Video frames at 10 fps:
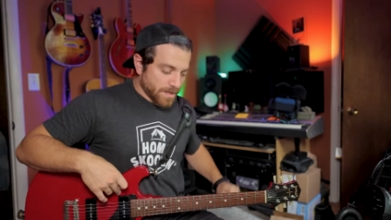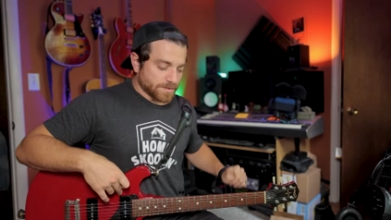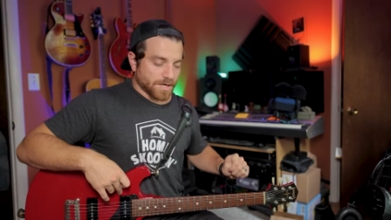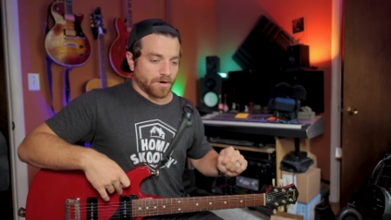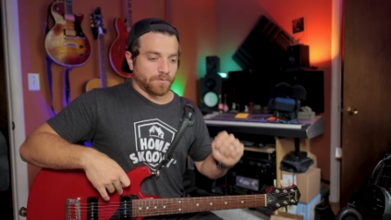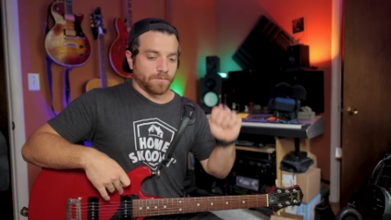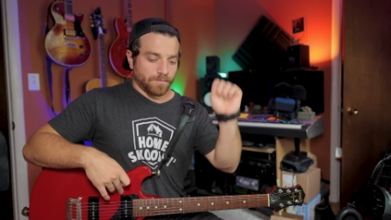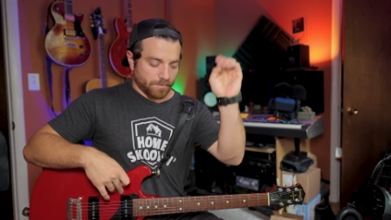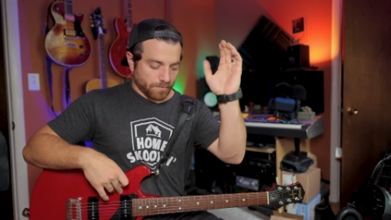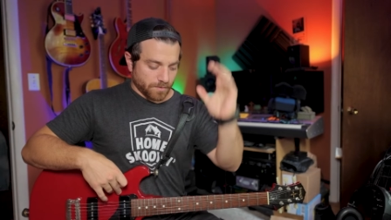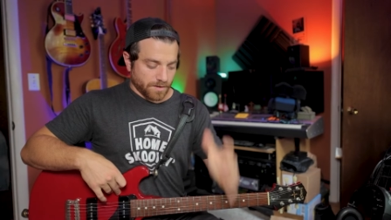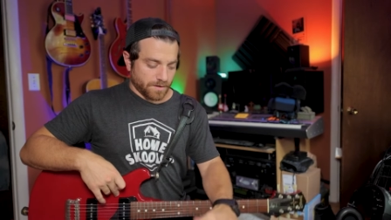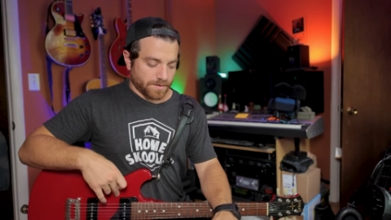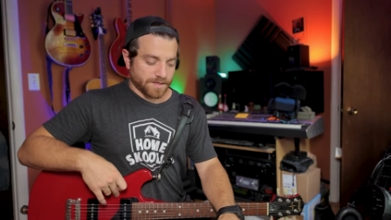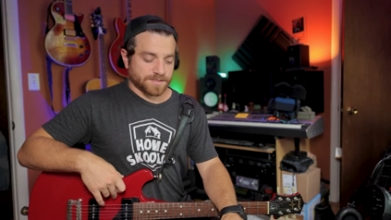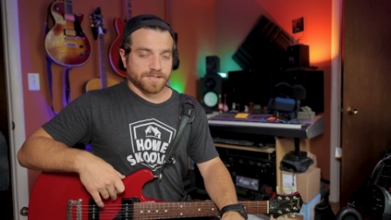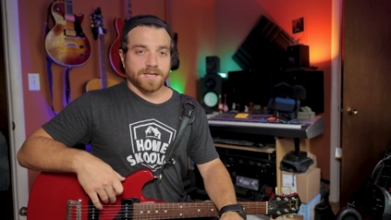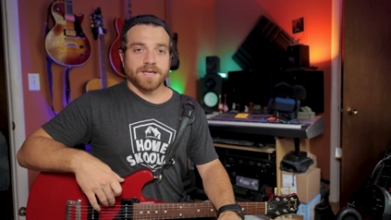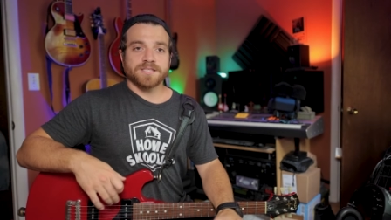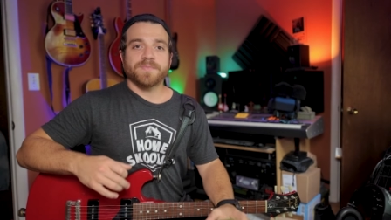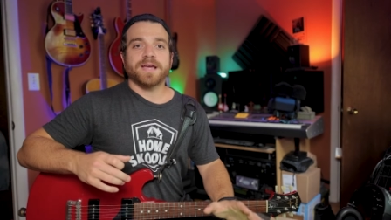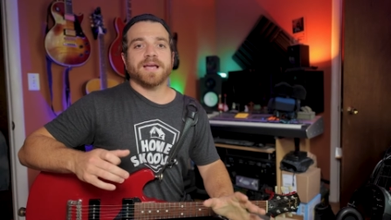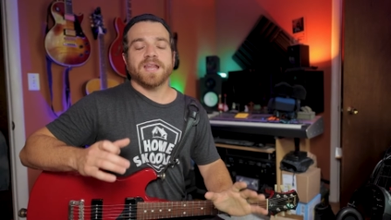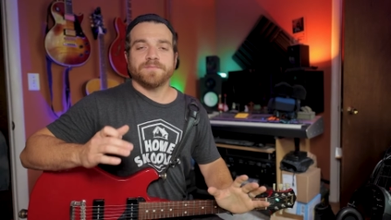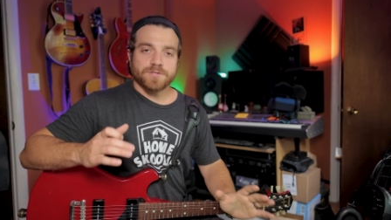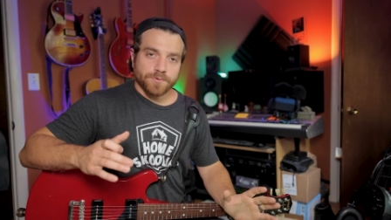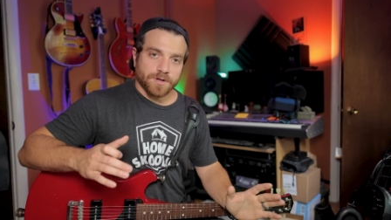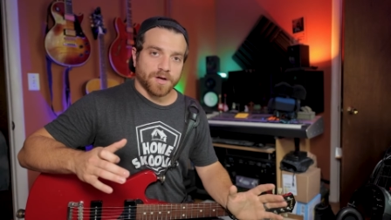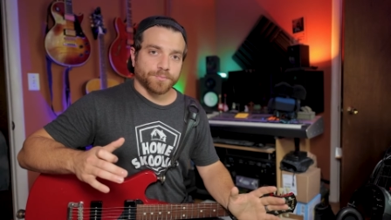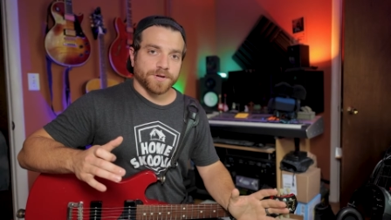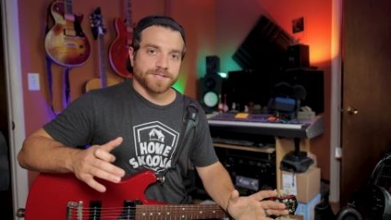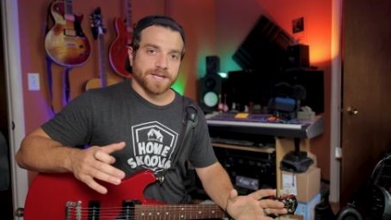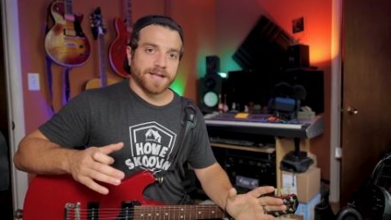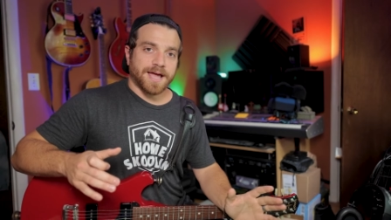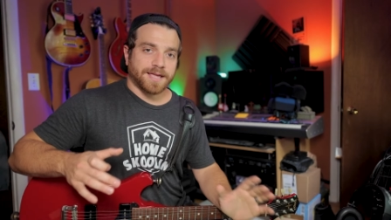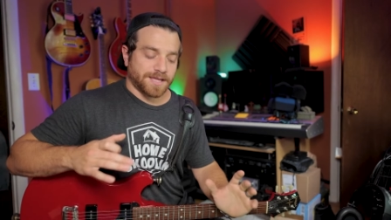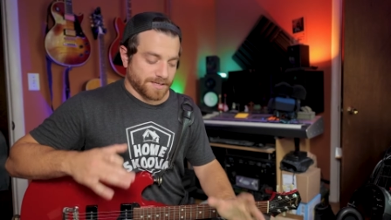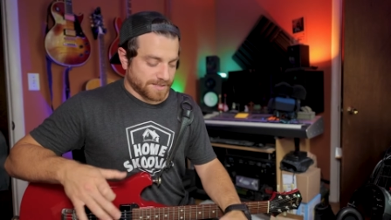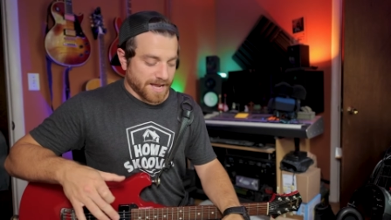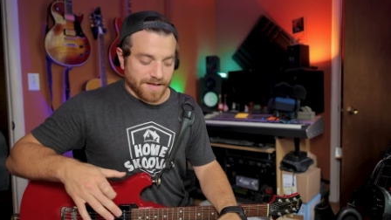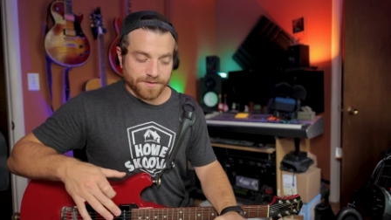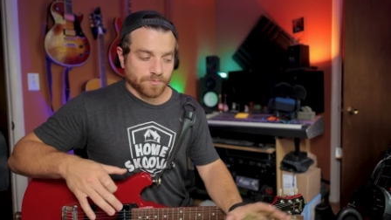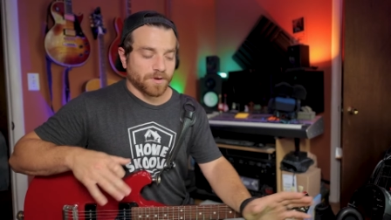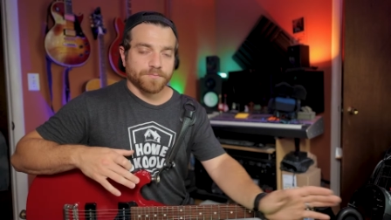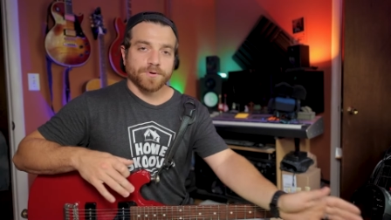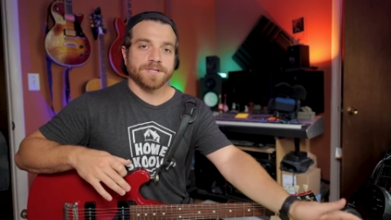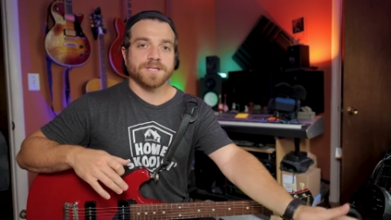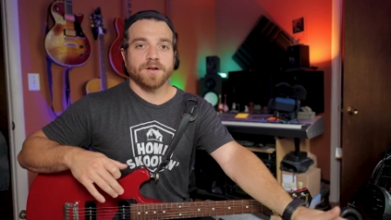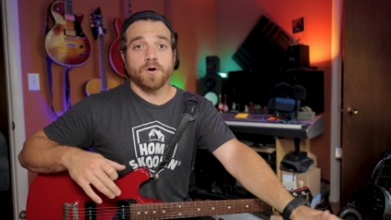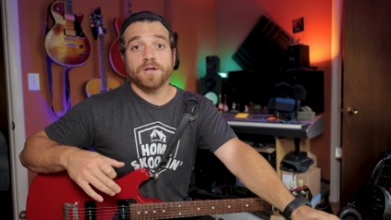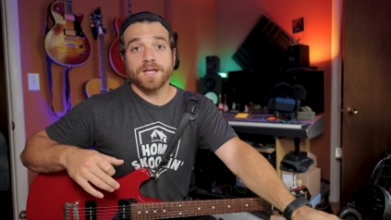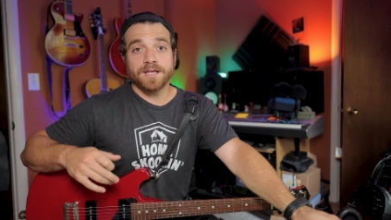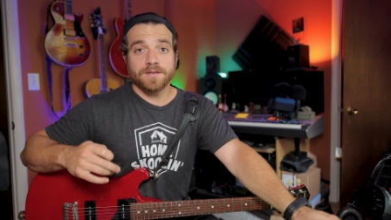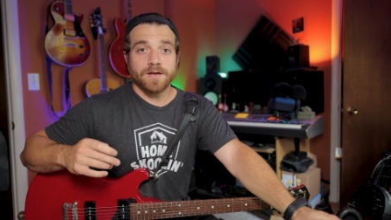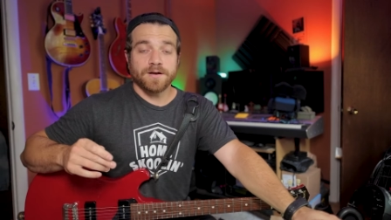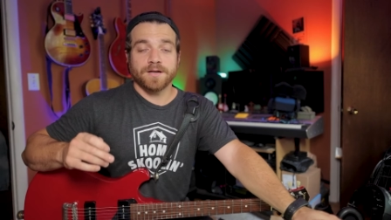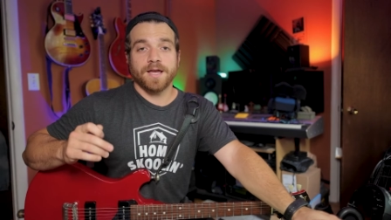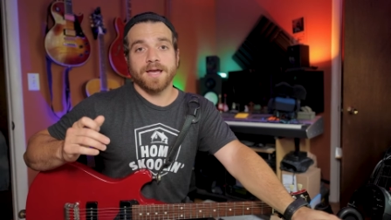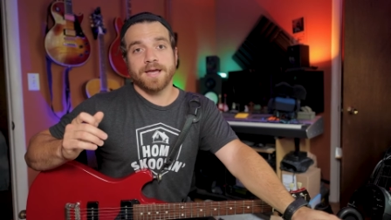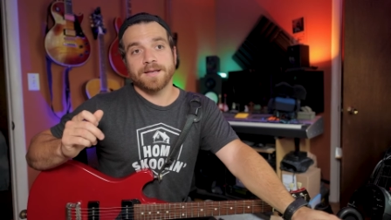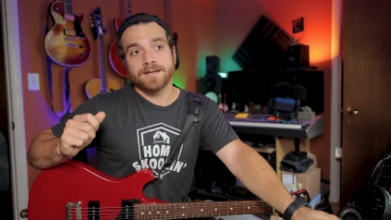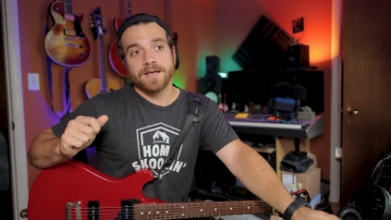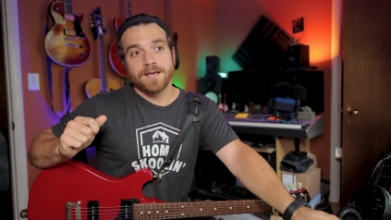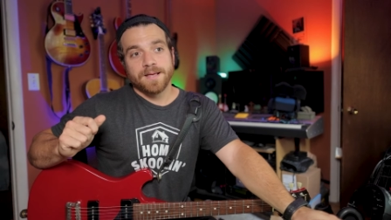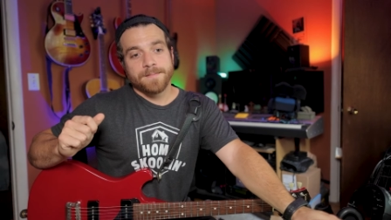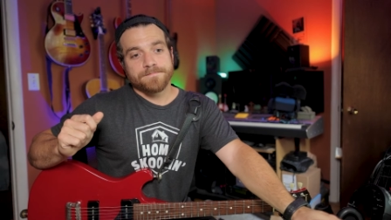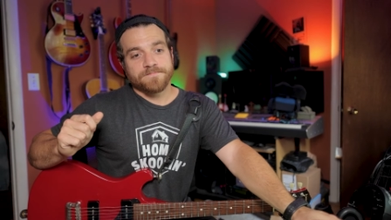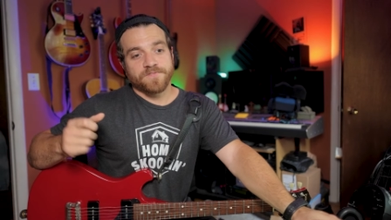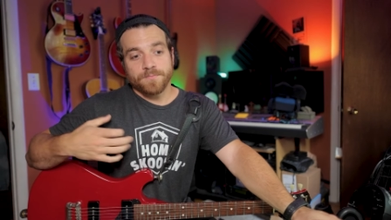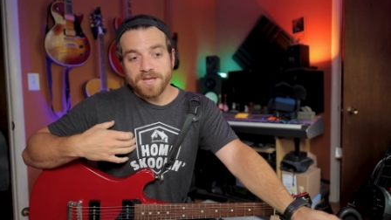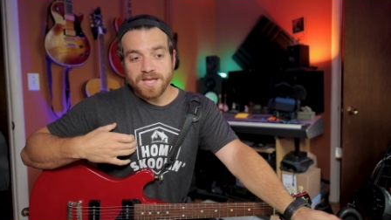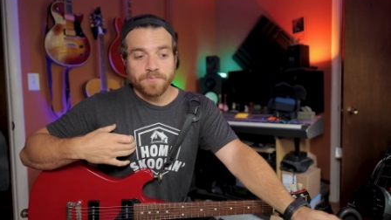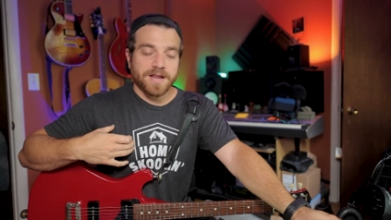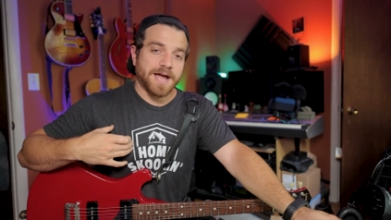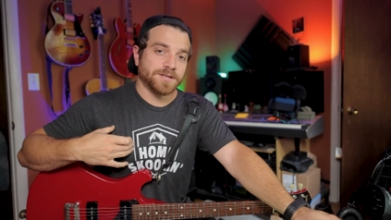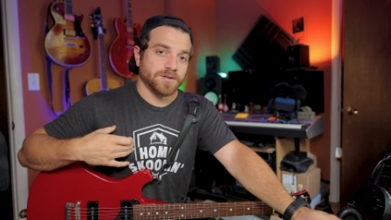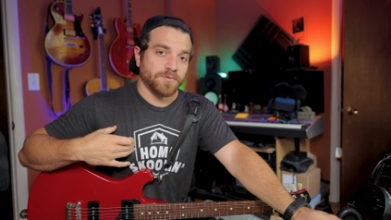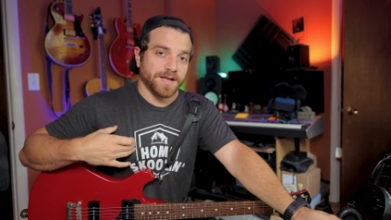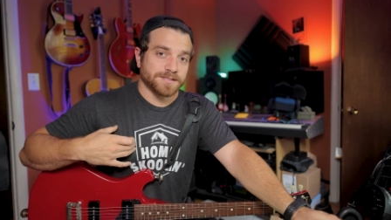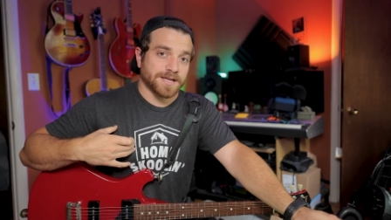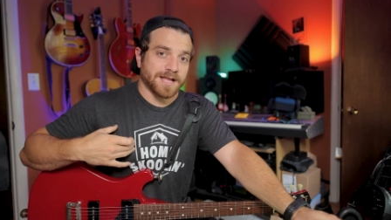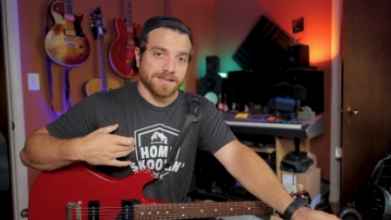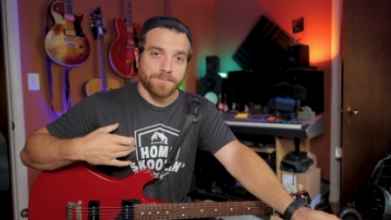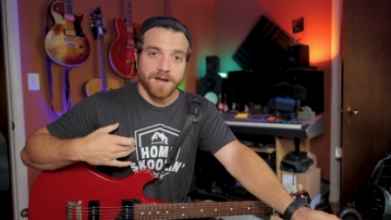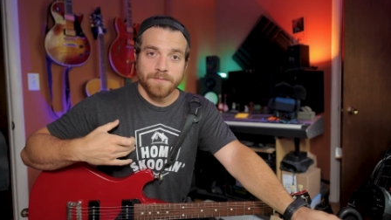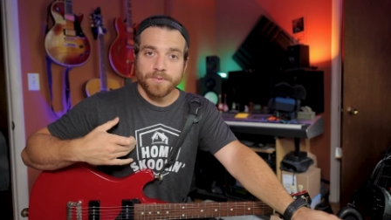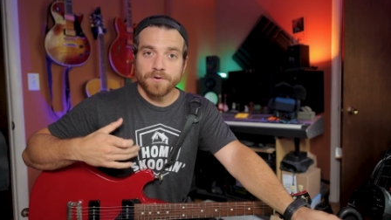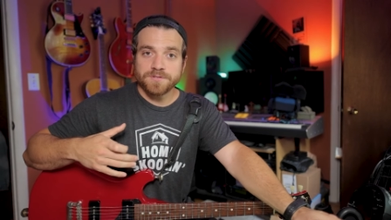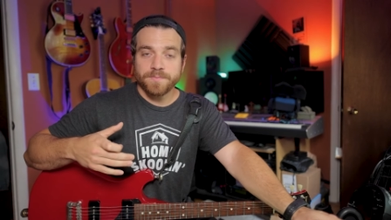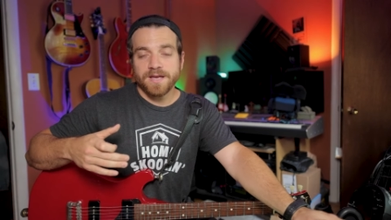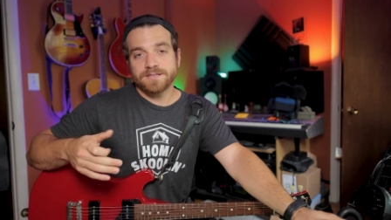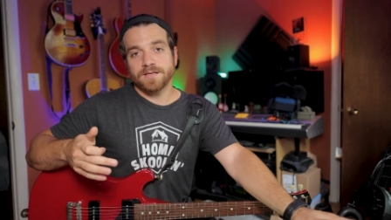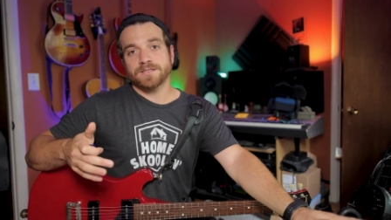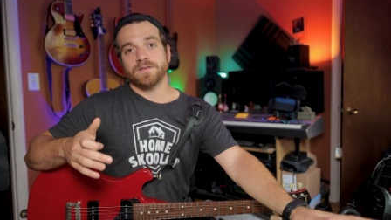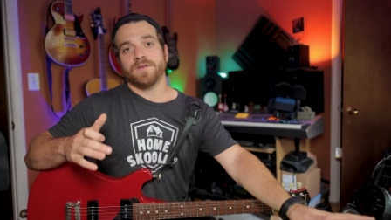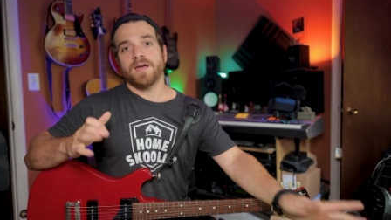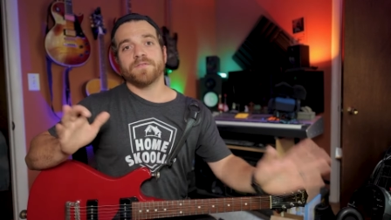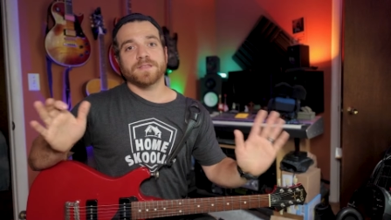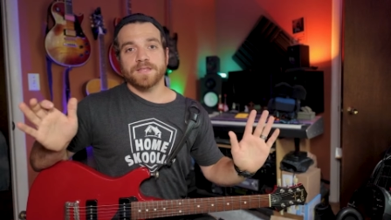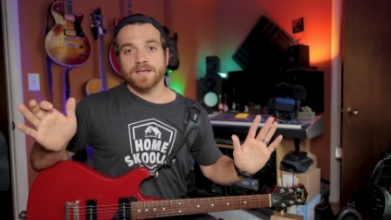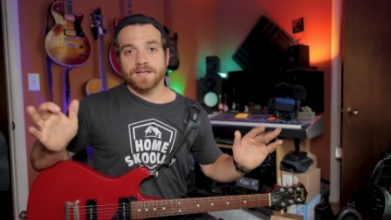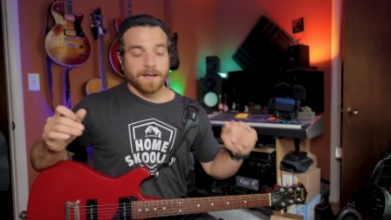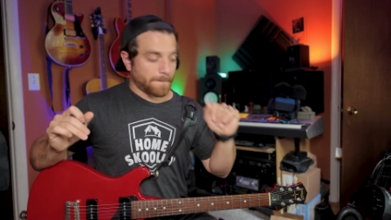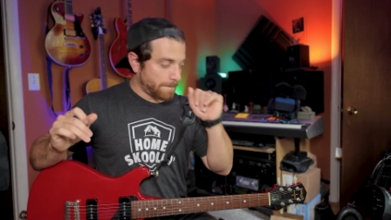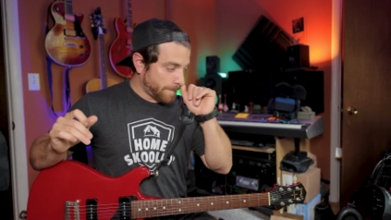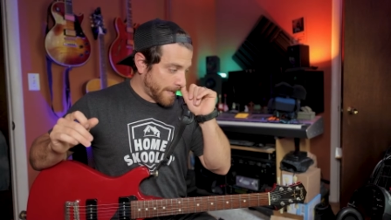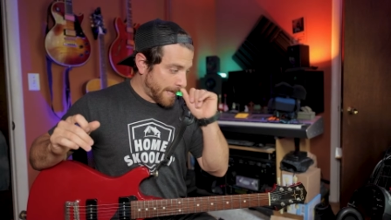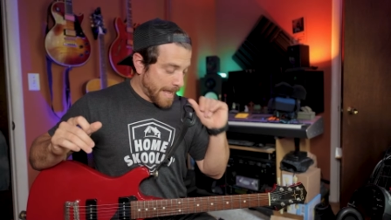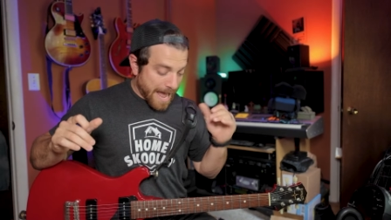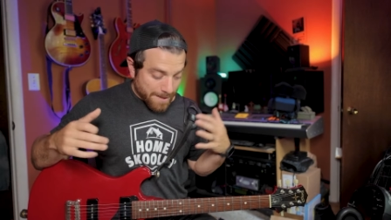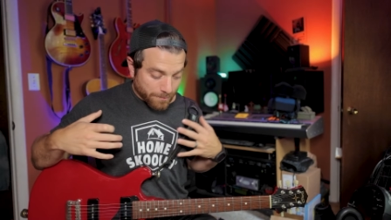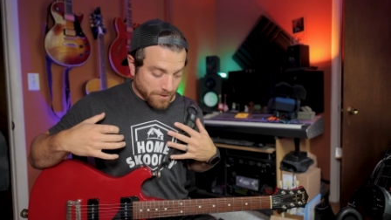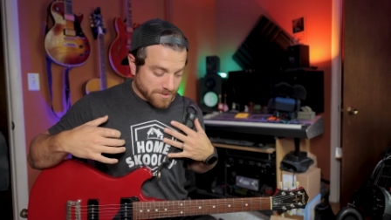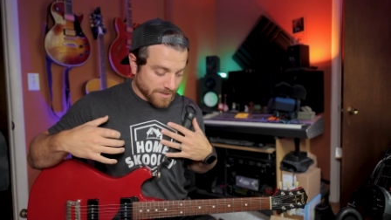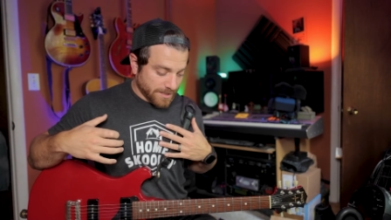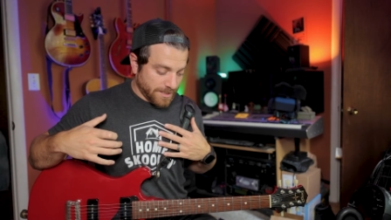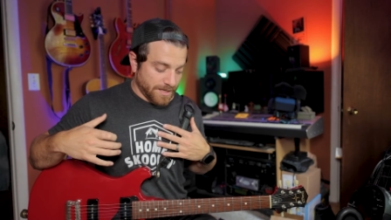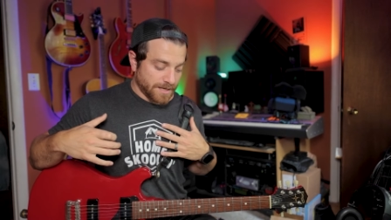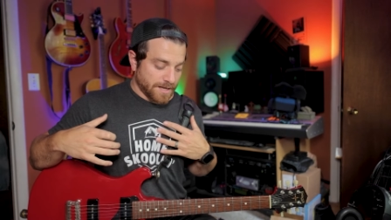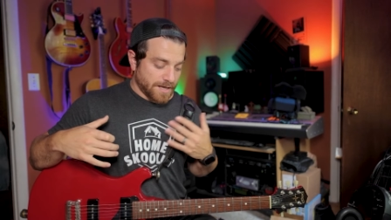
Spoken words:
So this is my kind of do-it-all preset. I stay on this one preset all night long. And for me, what I do, it's got the bare bones basics of everything that I personally need.